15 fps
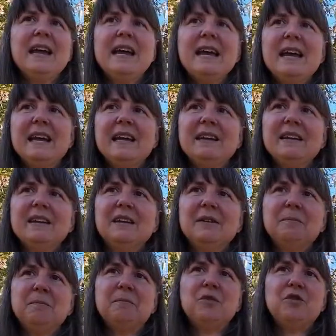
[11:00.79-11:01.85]
in
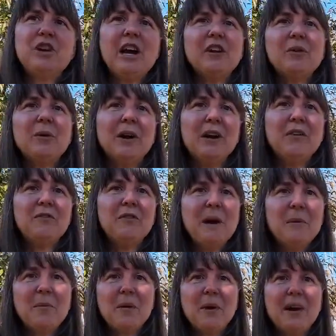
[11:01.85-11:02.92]
January and
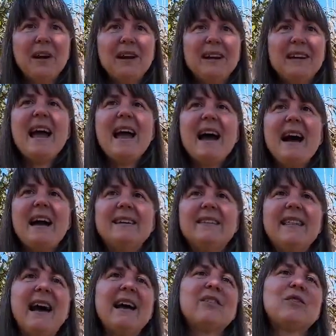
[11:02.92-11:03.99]
February, and
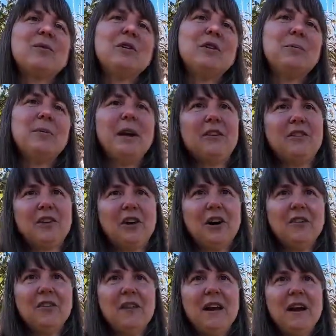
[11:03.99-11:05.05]
that's when you plant a
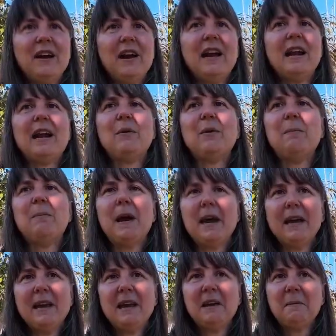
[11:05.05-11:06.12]
garden there. And I would
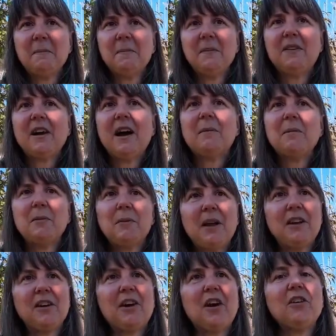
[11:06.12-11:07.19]
beg him to help me
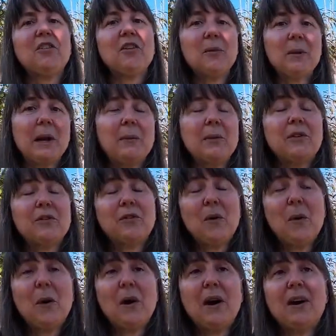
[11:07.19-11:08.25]
plant a garden. So when I was
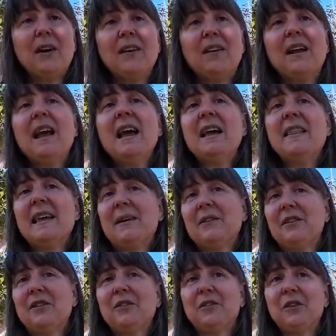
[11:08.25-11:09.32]
4, that
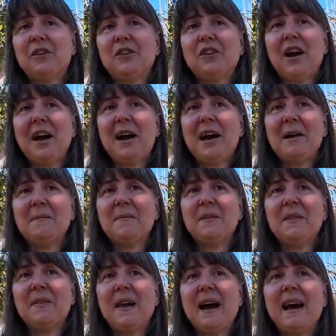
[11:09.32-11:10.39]
was the first time
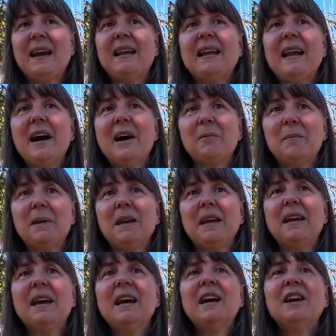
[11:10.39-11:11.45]
that he helped
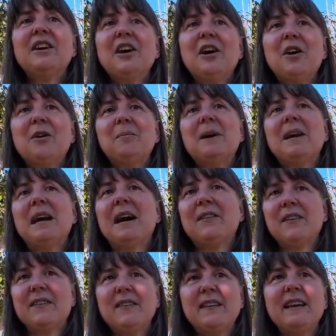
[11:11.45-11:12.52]
me go pick out
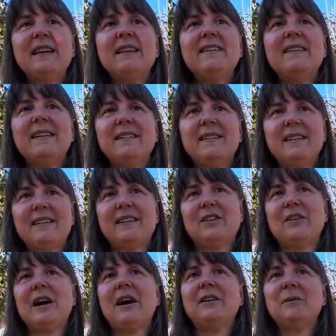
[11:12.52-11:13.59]
the seeds and dig the
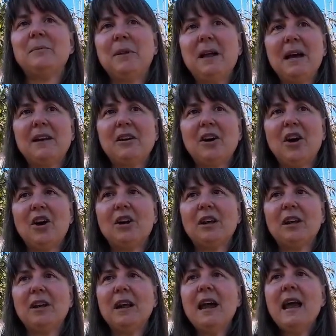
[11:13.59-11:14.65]
ground and plant a
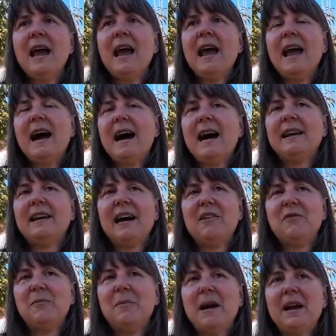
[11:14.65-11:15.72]
garden. And
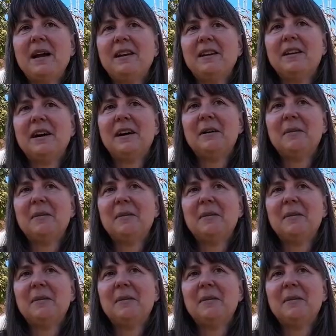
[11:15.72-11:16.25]
I've been